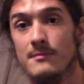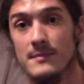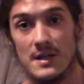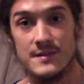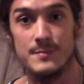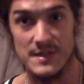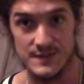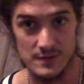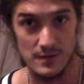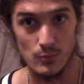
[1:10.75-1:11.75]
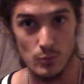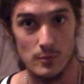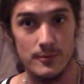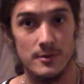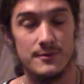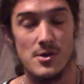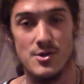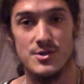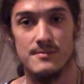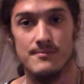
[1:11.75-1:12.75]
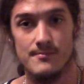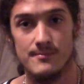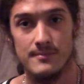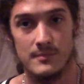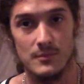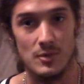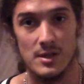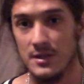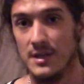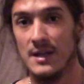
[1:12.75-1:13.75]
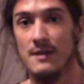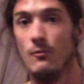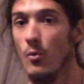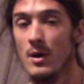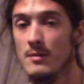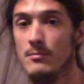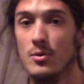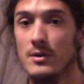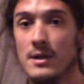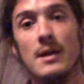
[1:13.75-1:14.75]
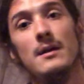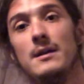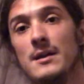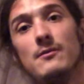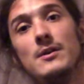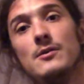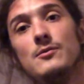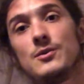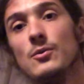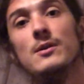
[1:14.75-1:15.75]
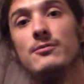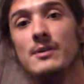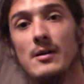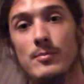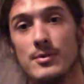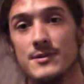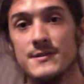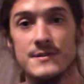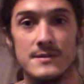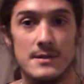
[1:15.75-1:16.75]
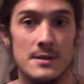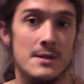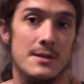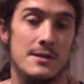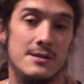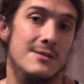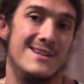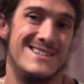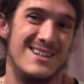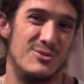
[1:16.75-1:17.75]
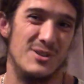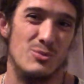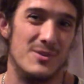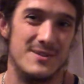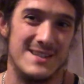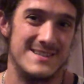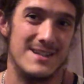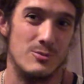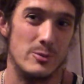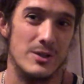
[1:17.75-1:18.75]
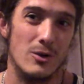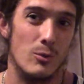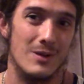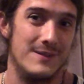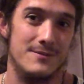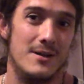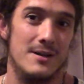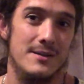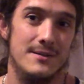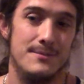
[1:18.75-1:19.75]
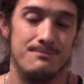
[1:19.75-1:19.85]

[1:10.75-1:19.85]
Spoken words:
That's basically the rule for a function, right? You can't have one input giving you two different outputs. That's not what we call well-defined.